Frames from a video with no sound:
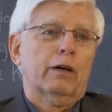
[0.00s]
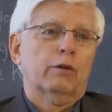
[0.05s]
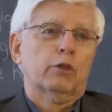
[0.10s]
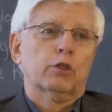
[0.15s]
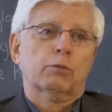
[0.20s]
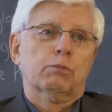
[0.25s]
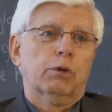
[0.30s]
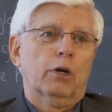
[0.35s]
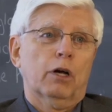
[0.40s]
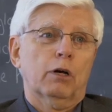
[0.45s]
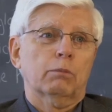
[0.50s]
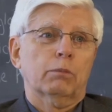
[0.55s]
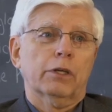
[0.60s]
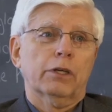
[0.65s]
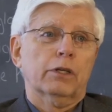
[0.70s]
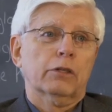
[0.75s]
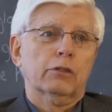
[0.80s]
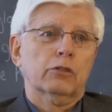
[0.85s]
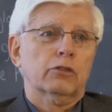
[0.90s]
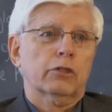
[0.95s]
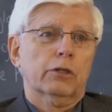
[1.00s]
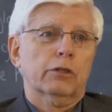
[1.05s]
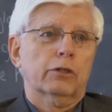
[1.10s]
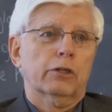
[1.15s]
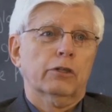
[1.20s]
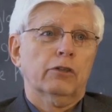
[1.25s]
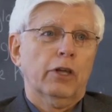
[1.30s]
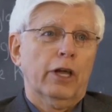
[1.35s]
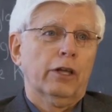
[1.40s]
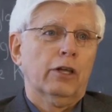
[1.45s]
I was probably
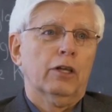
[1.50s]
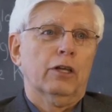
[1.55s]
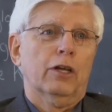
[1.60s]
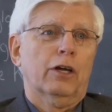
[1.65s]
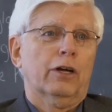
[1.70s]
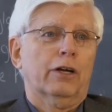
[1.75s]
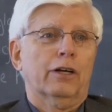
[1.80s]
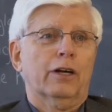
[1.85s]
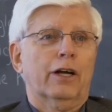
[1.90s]
considered a techie.